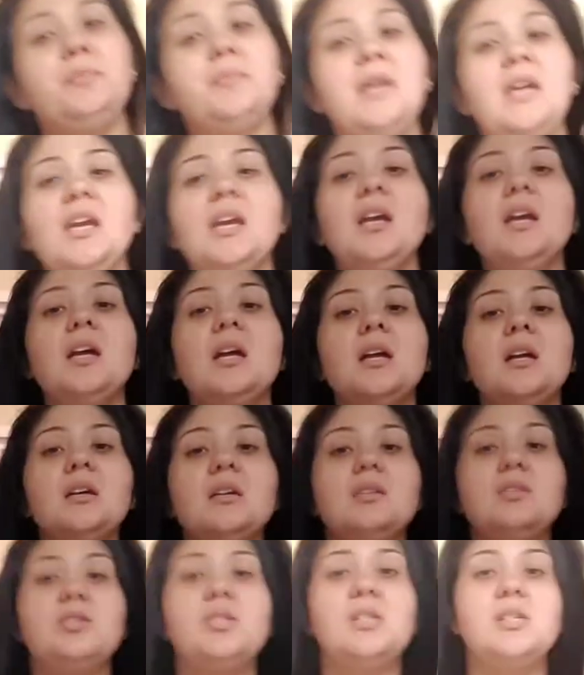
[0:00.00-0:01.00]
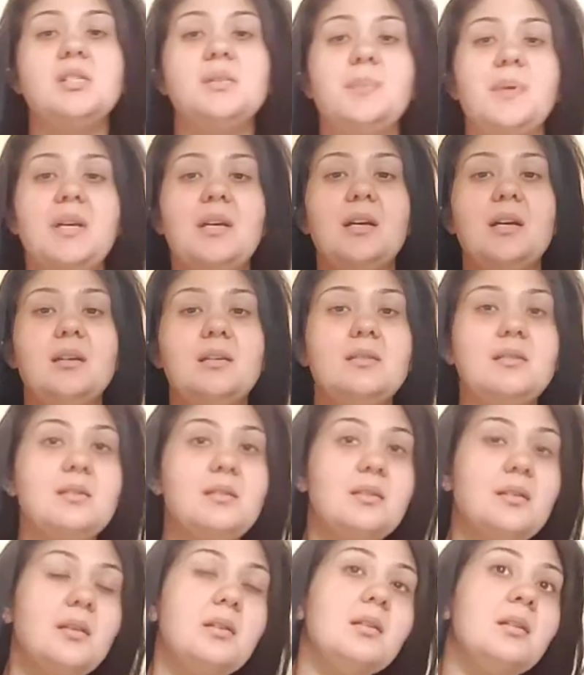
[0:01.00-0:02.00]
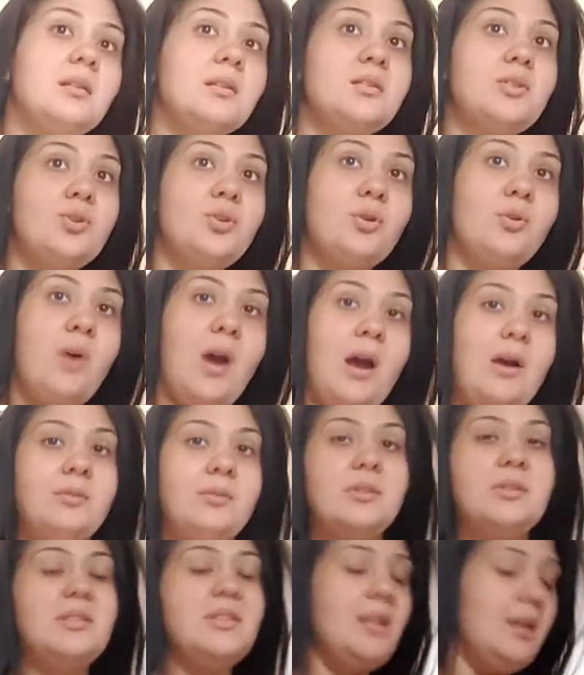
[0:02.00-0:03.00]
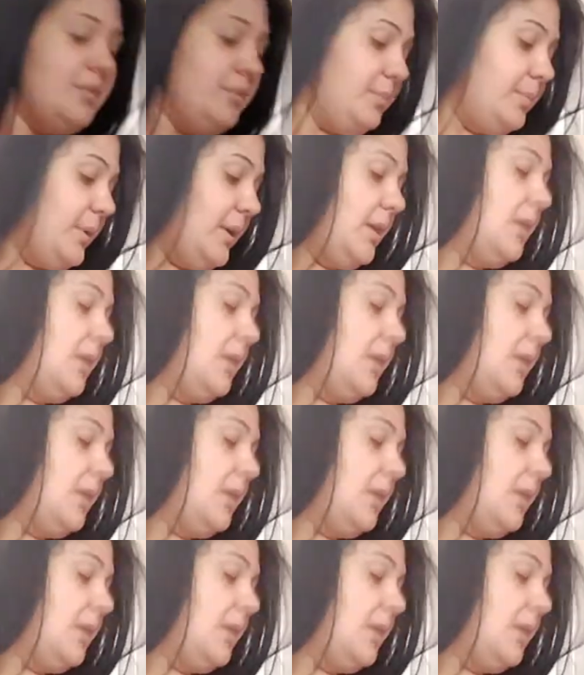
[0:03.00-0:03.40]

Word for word: for me just because to go out and stuff.